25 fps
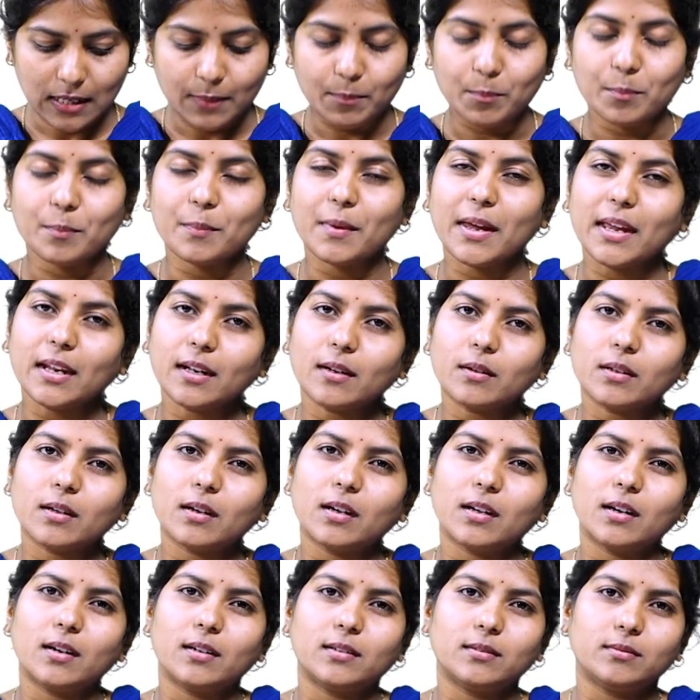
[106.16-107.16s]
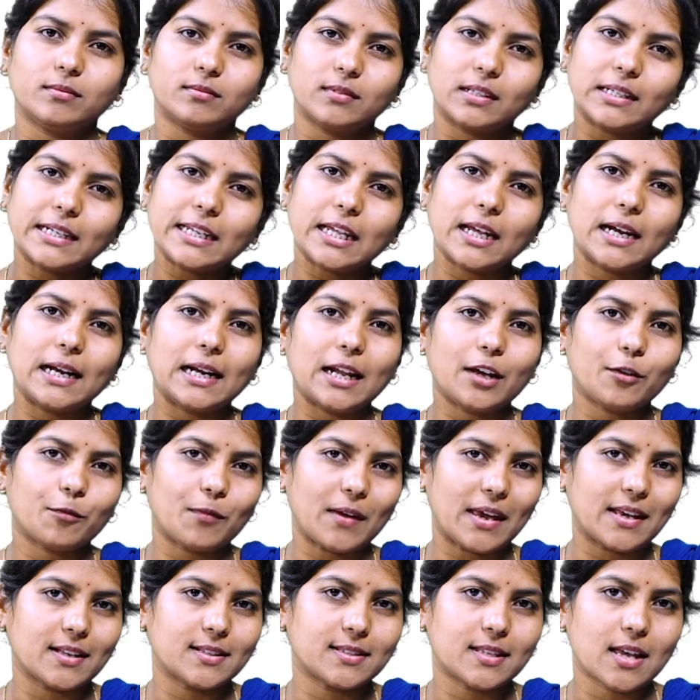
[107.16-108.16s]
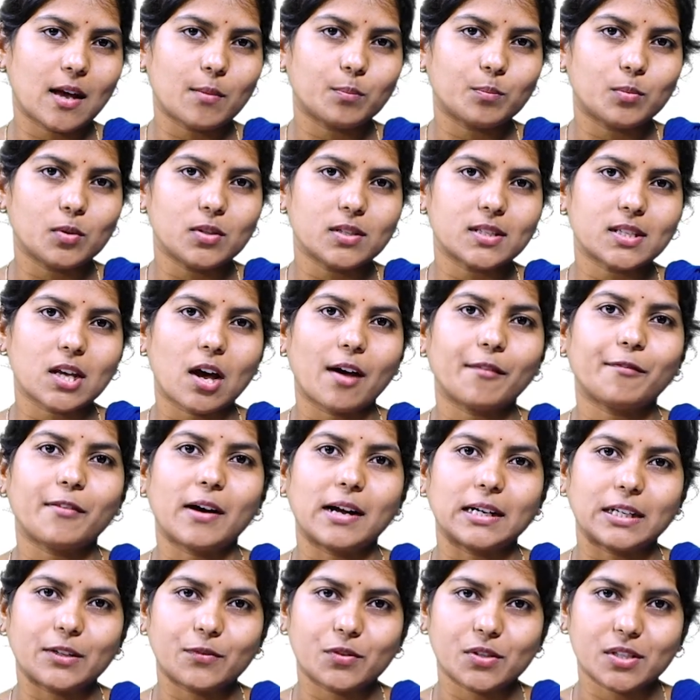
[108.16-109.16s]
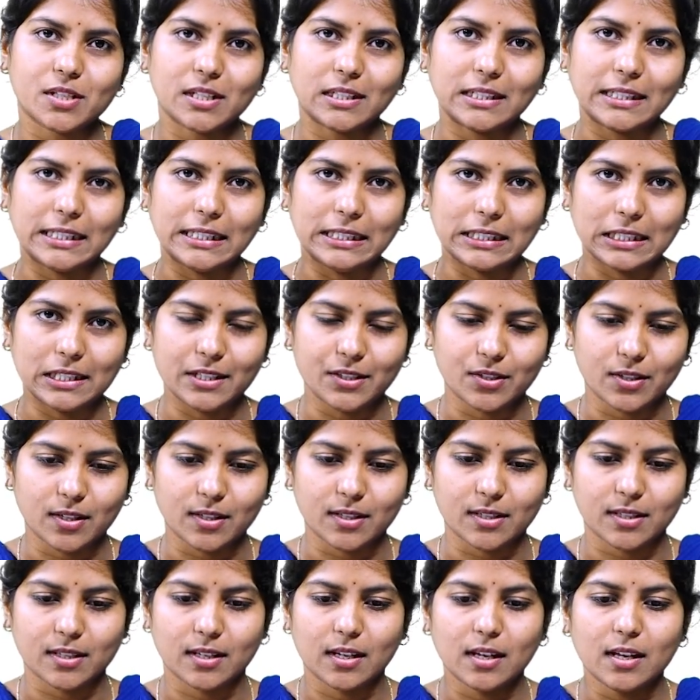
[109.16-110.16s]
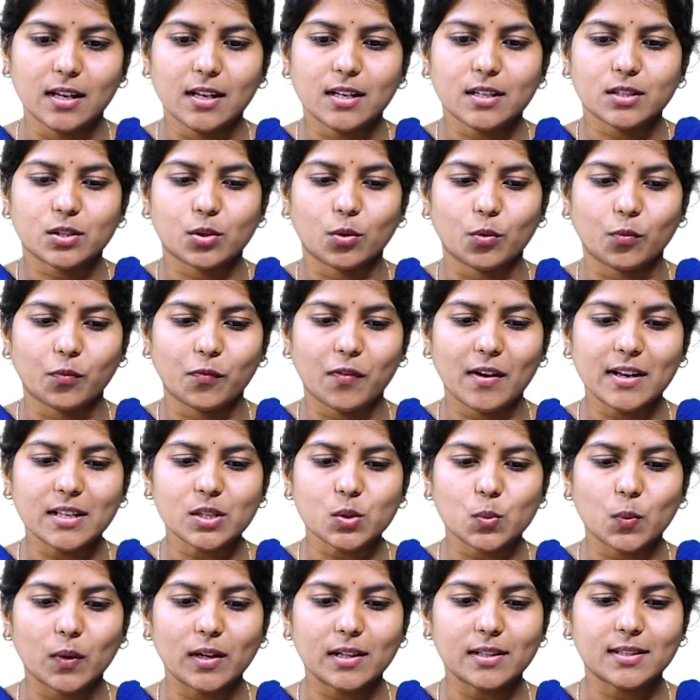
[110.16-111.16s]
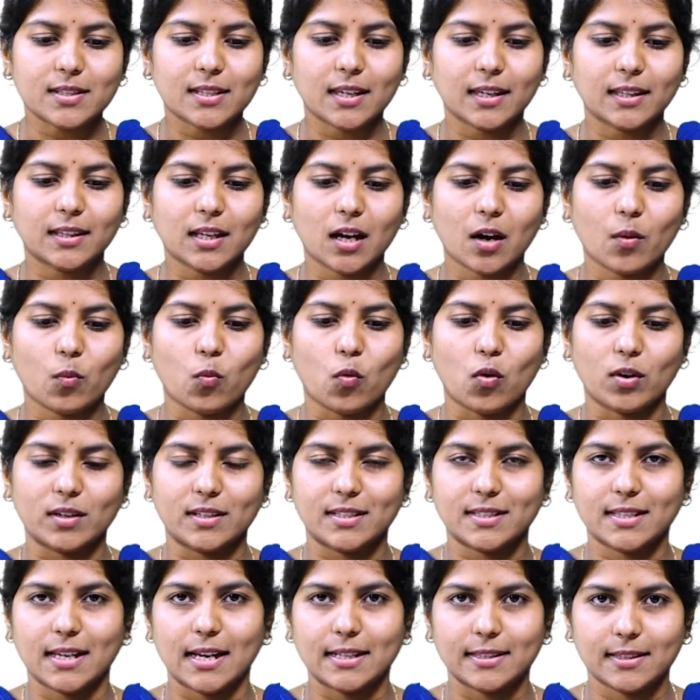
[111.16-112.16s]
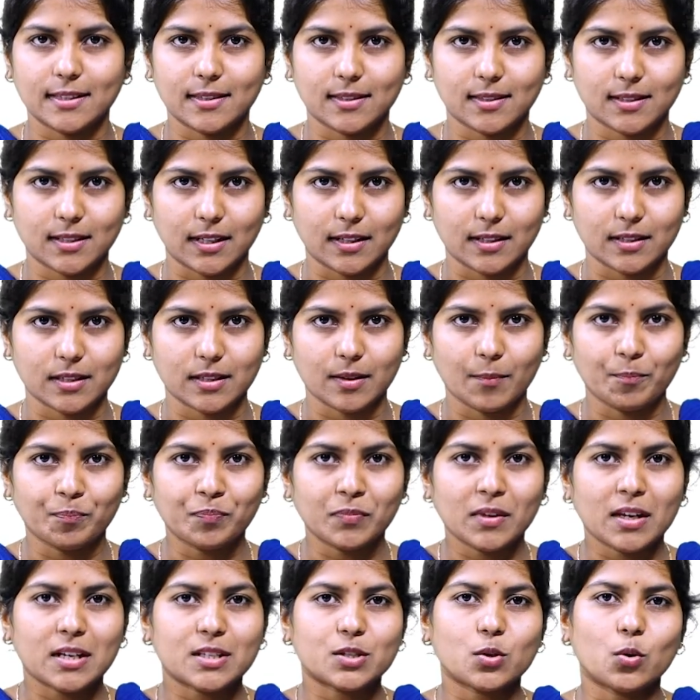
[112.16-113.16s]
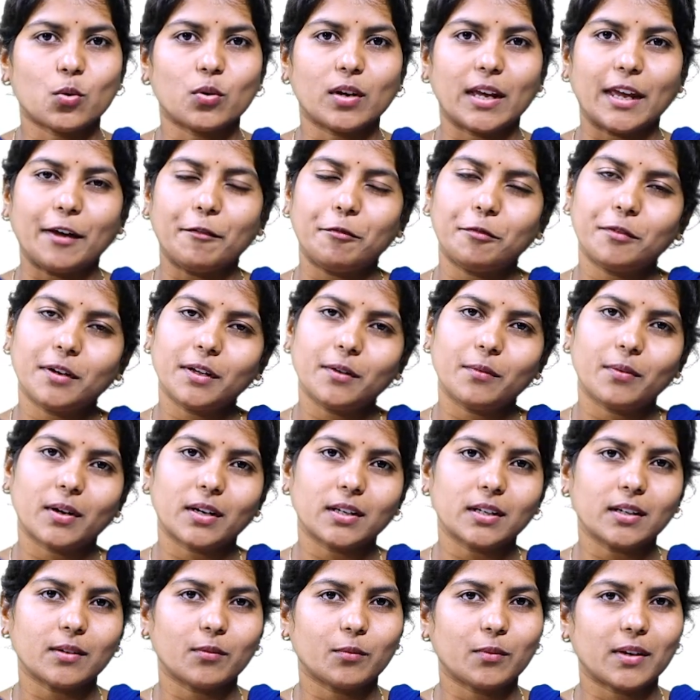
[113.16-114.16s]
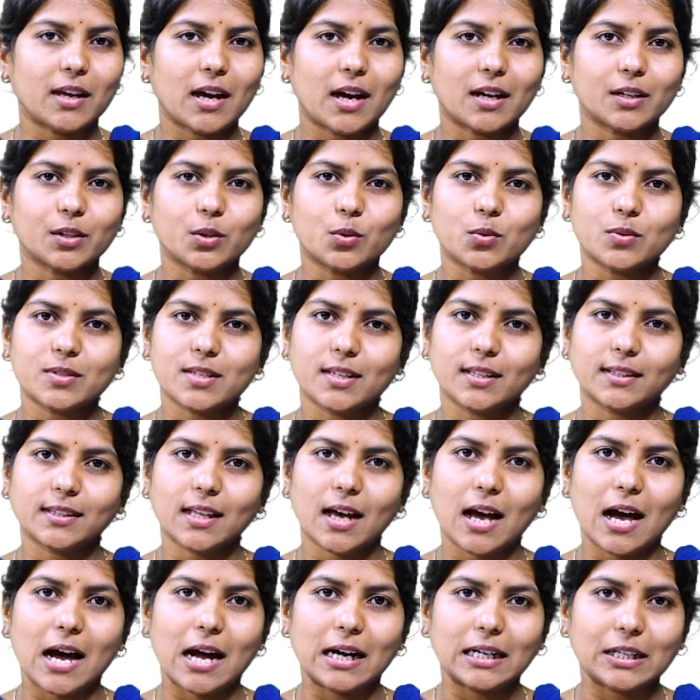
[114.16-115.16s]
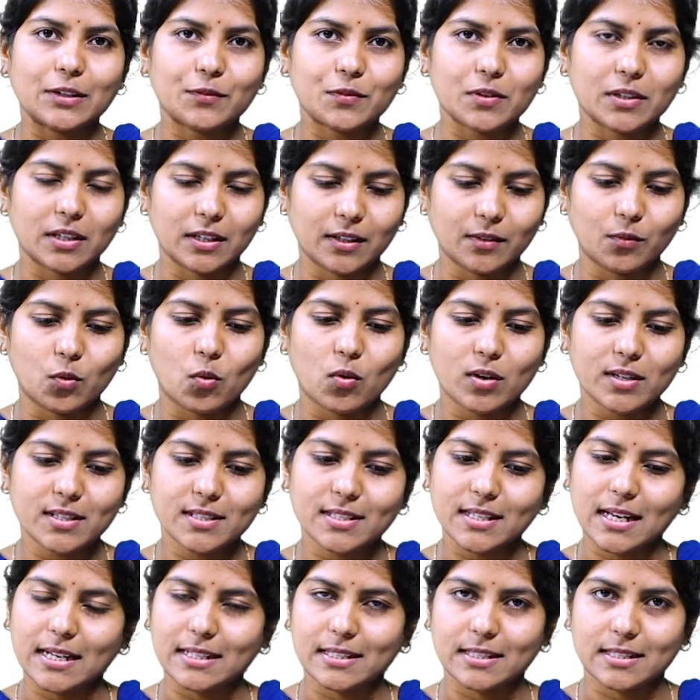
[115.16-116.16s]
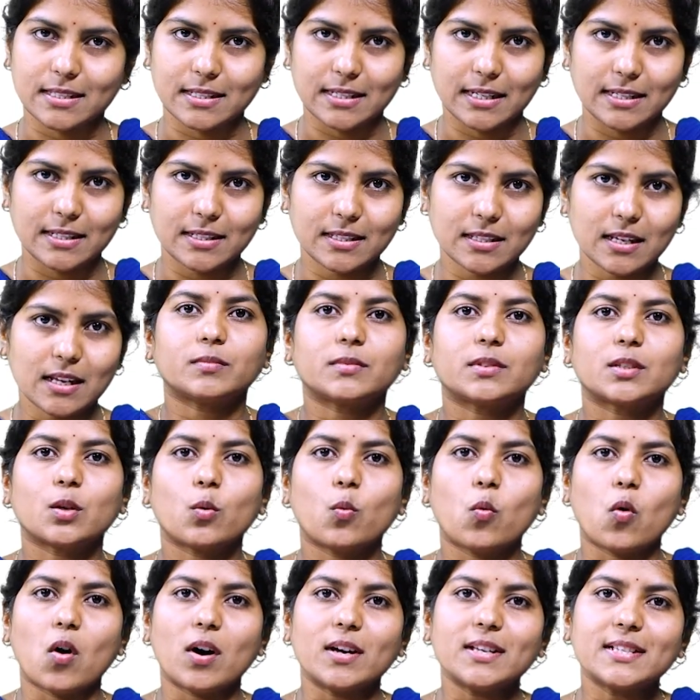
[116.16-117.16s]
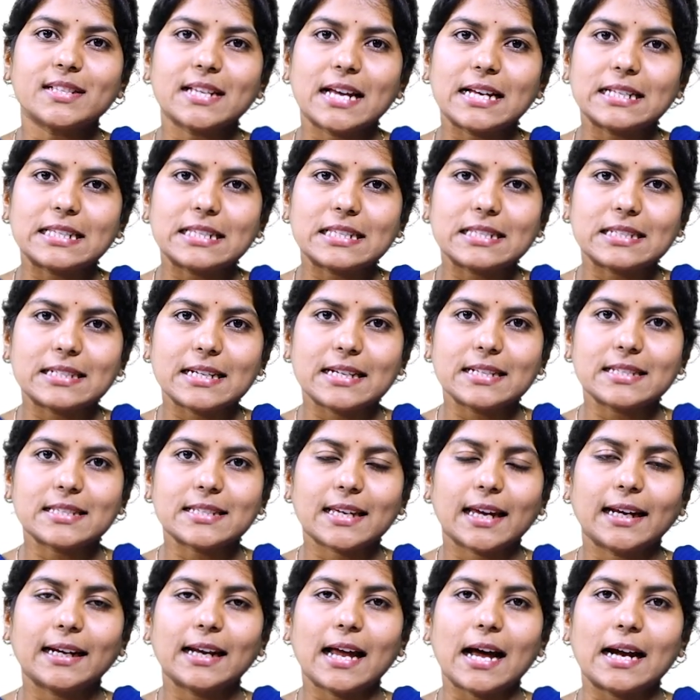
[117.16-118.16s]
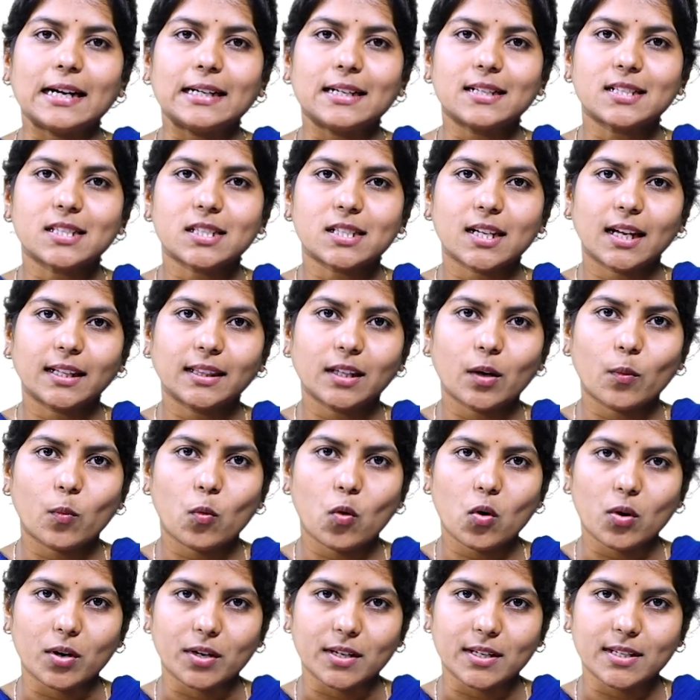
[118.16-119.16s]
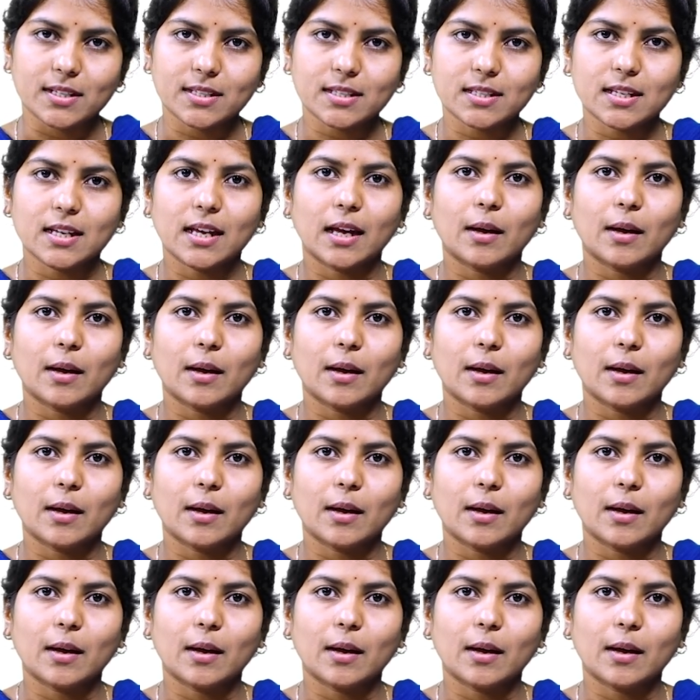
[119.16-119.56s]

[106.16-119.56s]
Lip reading: main real life examples of artificial intelligence. So first we'll see the voice assistants. So everyone we are using the artificial voice assistants. So voice assistants can understand the voice,